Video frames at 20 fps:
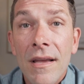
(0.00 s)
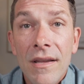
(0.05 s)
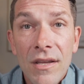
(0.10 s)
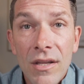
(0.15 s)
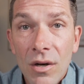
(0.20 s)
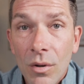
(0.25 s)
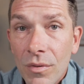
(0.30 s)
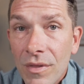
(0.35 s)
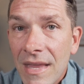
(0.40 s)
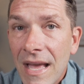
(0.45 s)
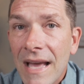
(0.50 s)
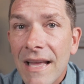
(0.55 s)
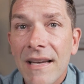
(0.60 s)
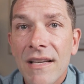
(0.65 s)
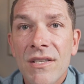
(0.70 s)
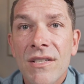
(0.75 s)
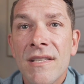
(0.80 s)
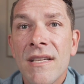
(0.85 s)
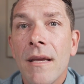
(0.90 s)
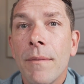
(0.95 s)
you know, that
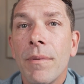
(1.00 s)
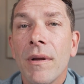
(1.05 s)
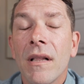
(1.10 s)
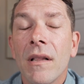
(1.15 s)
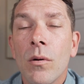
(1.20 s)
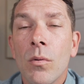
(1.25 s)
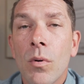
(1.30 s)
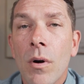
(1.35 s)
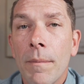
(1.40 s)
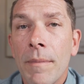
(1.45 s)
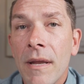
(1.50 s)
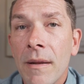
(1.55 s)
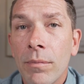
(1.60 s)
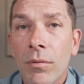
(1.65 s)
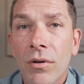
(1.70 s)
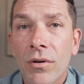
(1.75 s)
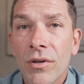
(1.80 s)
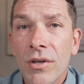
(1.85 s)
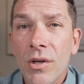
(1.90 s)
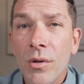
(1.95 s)
is typically what
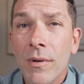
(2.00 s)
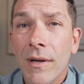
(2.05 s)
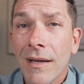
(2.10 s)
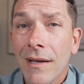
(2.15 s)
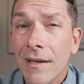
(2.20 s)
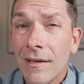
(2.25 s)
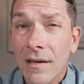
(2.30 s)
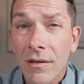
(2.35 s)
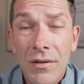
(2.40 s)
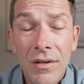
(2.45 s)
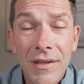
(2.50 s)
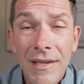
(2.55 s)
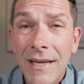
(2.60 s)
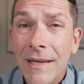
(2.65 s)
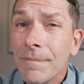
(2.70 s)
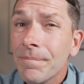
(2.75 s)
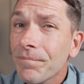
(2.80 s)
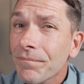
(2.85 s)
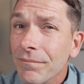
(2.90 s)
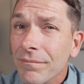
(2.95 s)
people are doing. Another
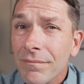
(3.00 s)
thing,